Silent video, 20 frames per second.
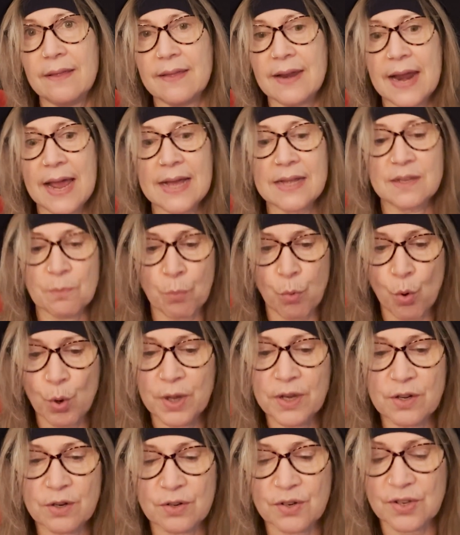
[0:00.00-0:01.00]
that has
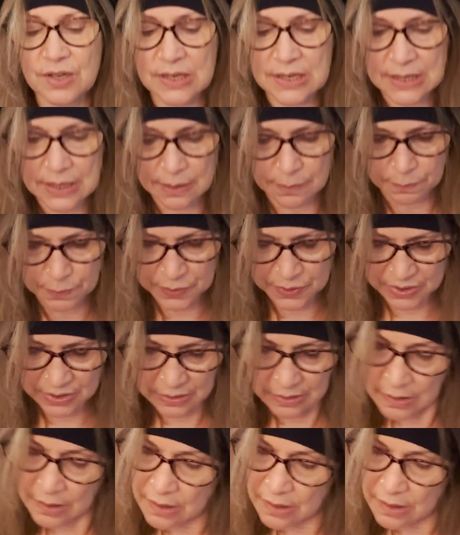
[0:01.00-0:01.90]
pointers and tips.